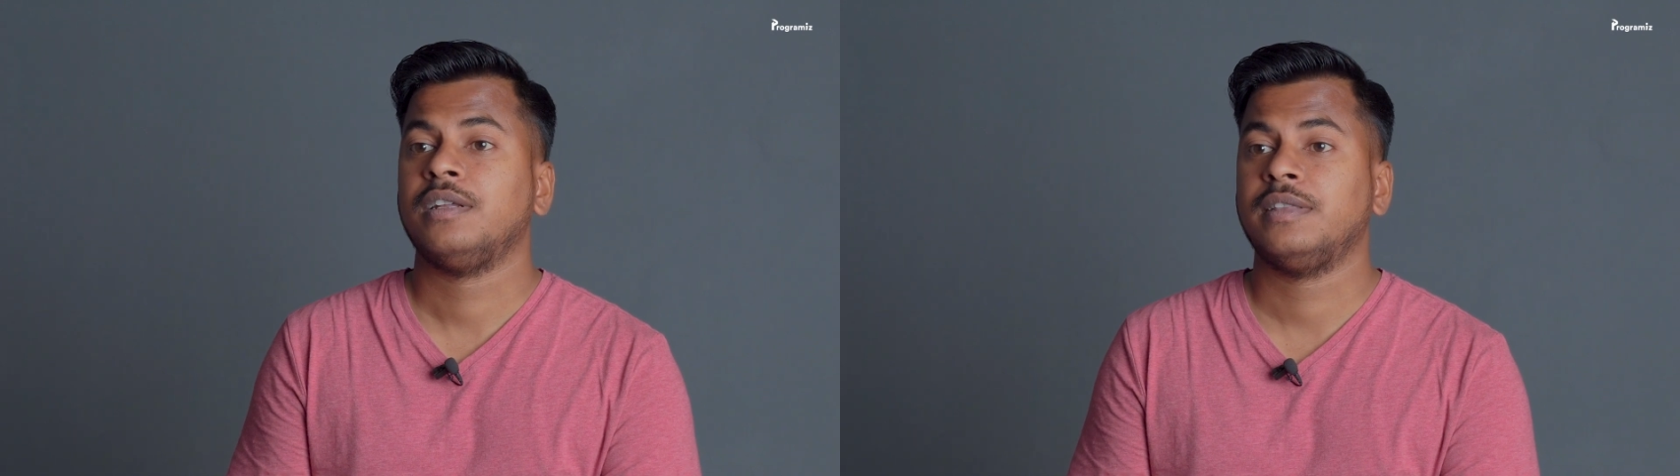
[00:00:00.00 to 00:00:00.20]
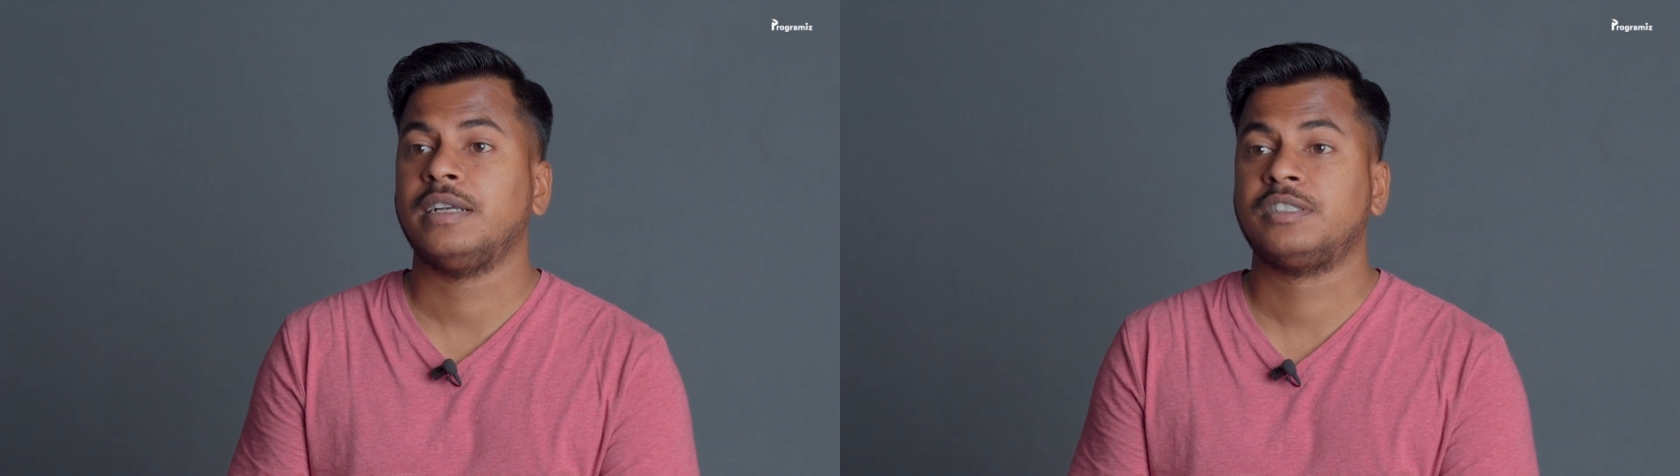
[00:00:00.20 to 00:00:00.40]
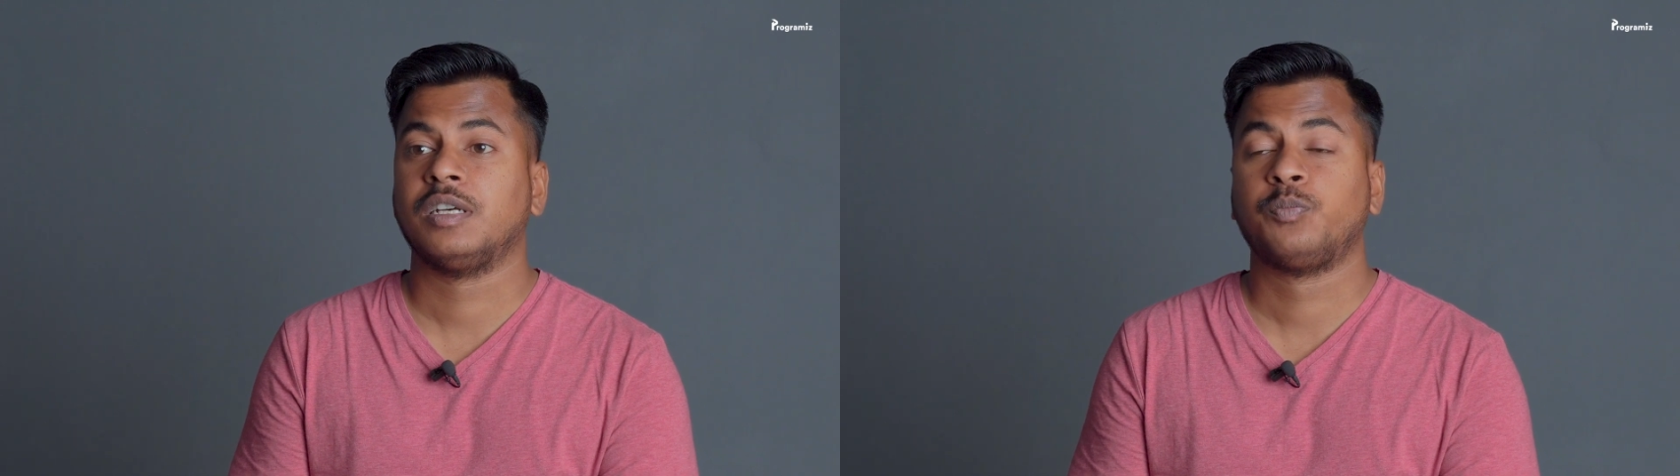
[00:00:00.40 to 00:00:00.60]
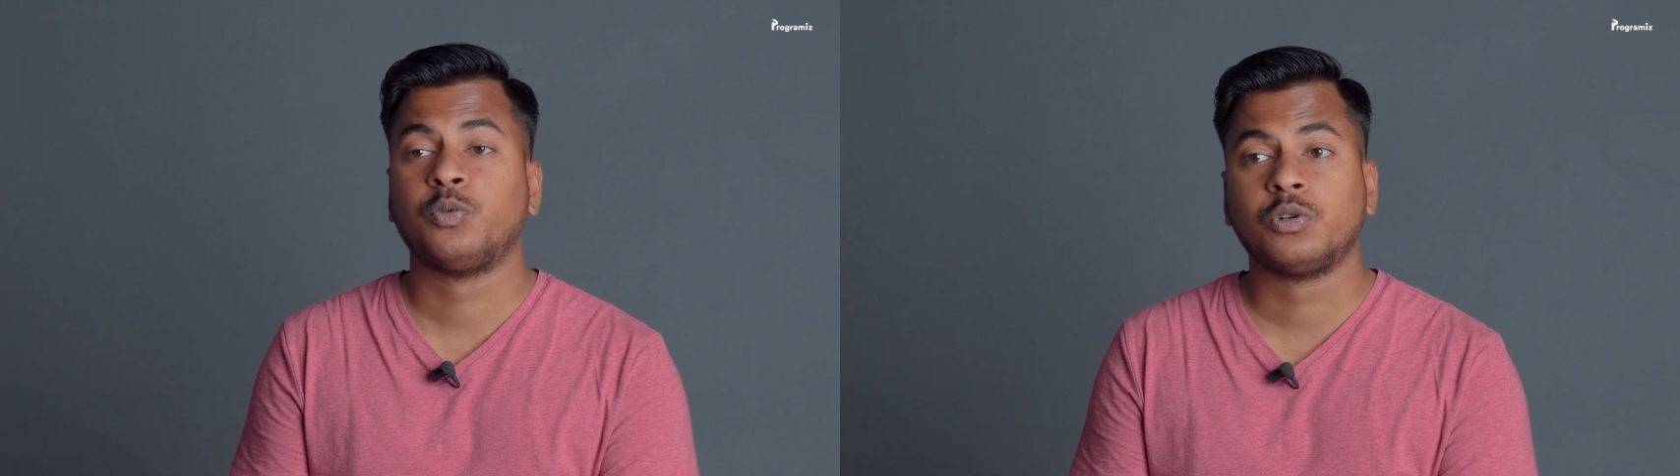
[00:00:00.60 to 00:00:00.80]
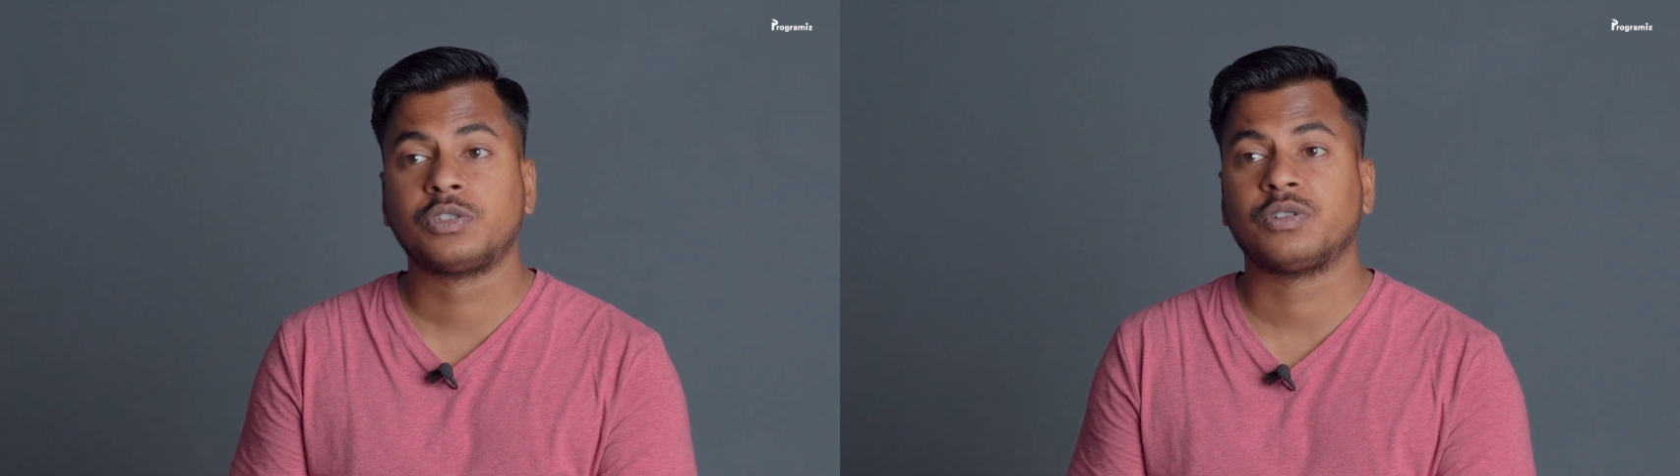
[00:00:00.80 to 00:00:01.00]
that
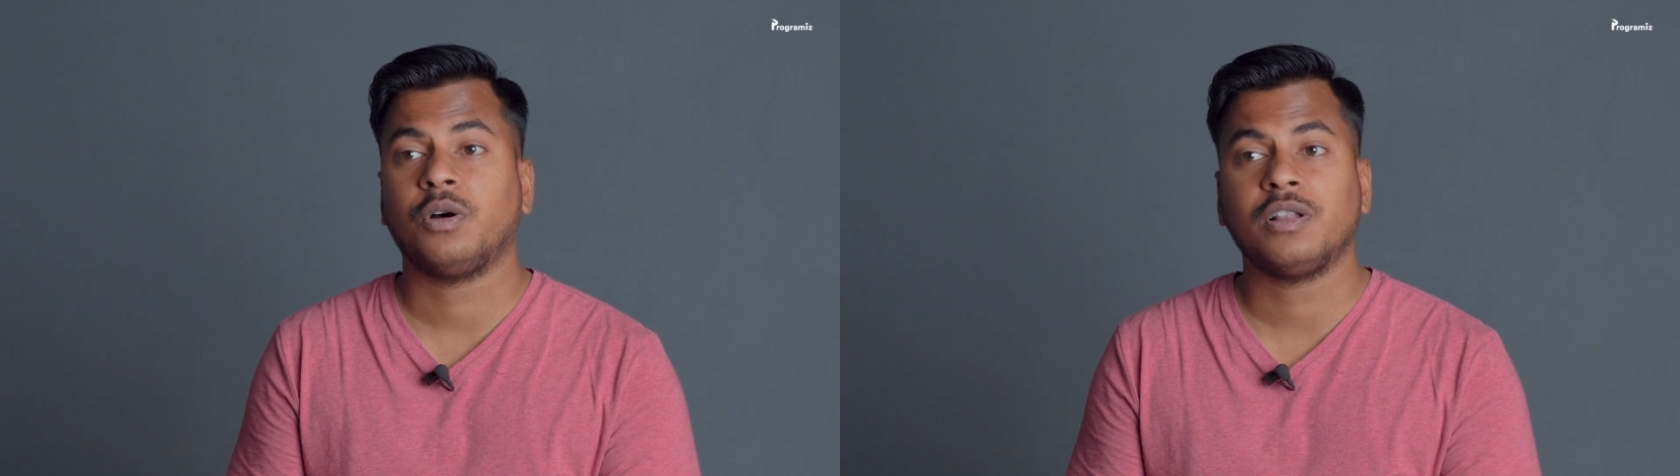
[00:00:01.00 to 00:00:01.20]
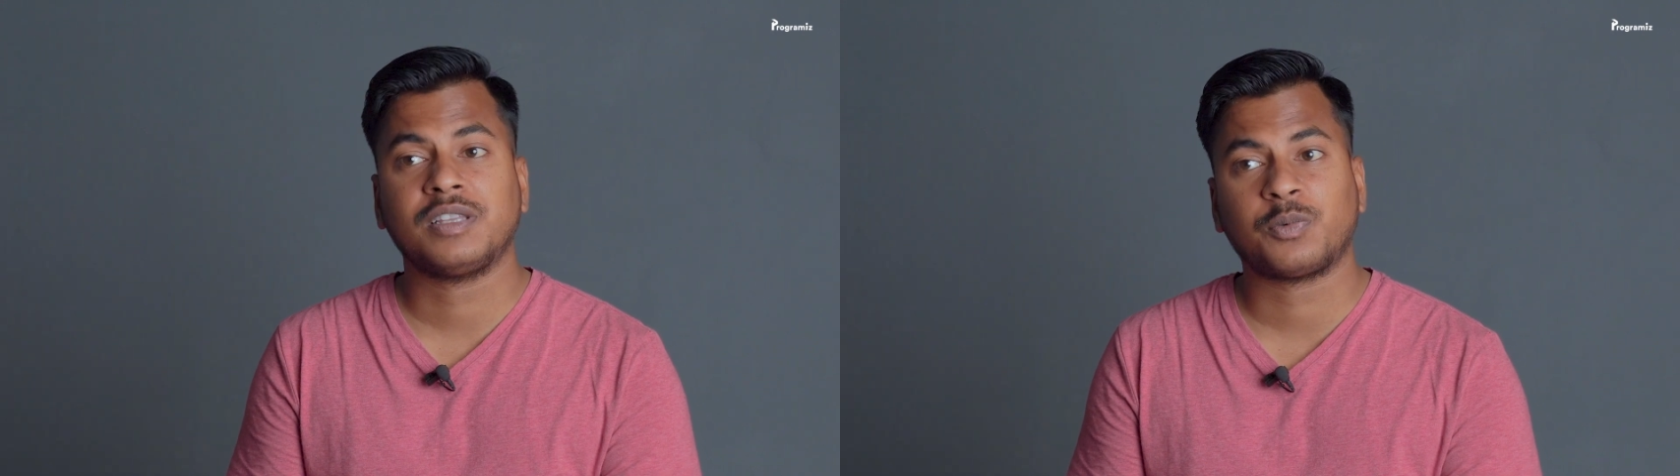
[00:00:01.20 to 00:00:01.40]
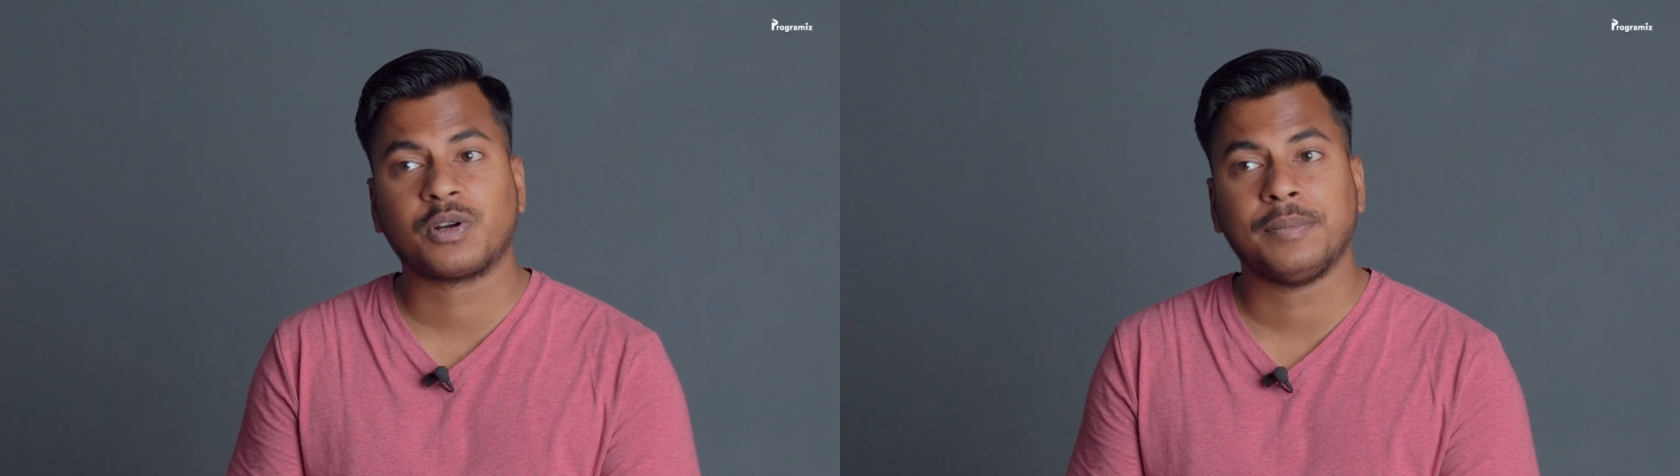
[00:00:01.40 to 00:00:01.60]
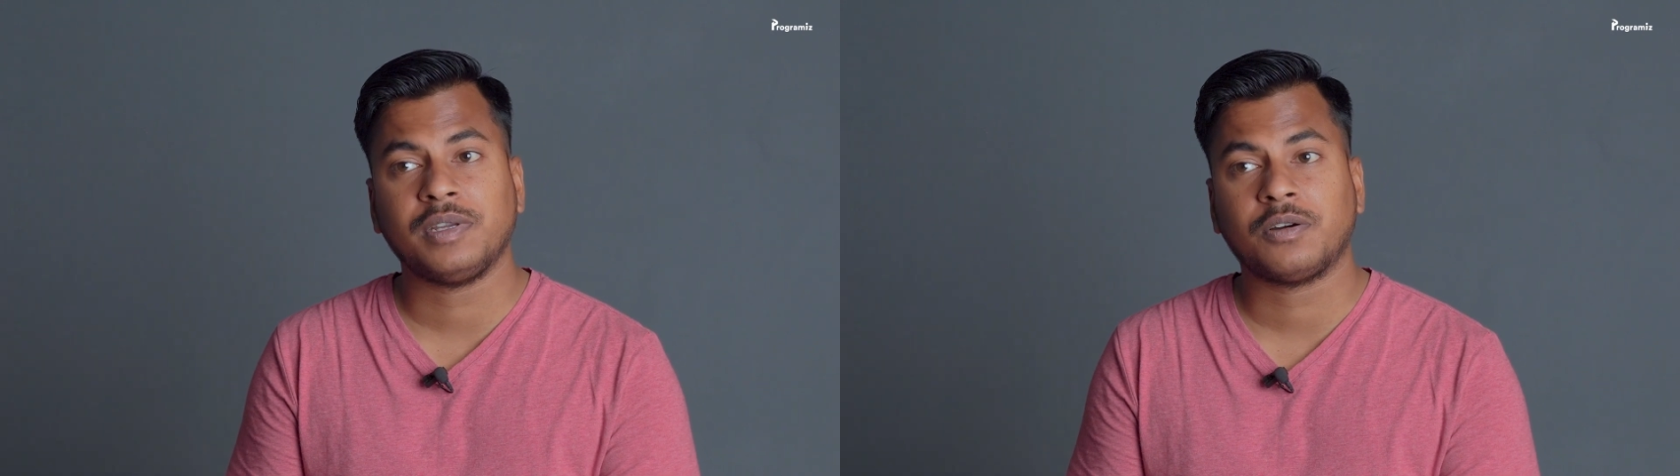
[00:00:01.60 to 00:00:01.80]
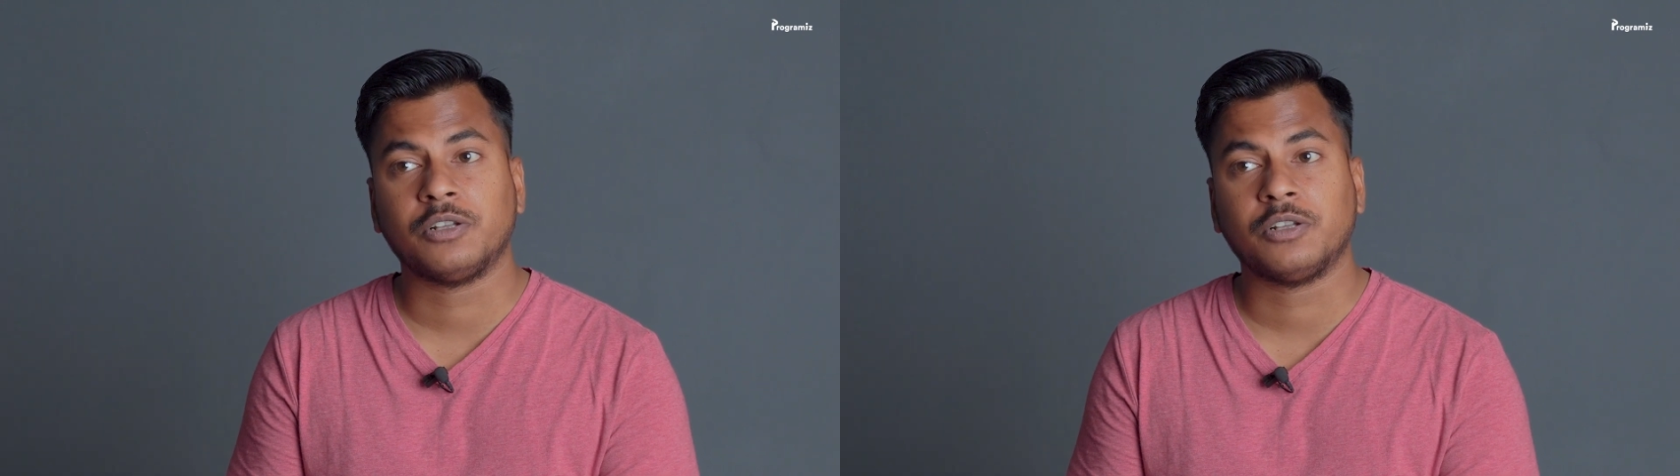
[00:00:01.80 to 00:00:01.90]
supports all the programming